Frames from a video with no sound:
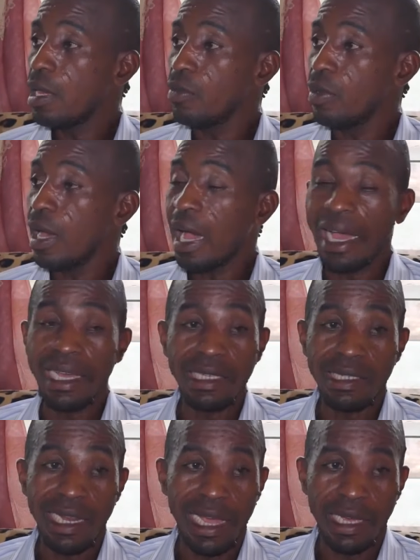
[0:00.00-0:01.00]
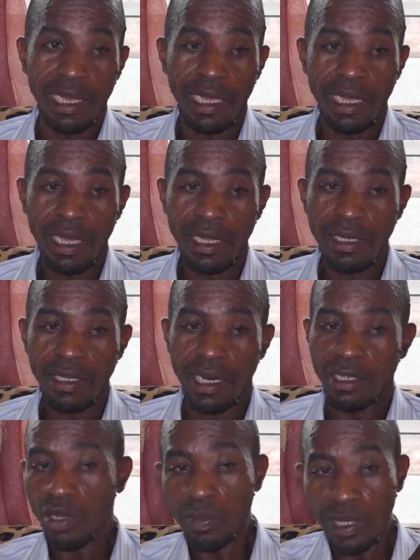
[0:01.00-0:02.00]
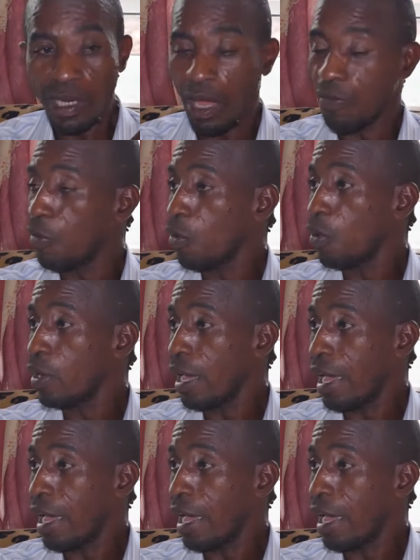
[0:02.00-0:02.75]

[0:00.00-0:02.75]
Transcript: Anyway, there's something I forgot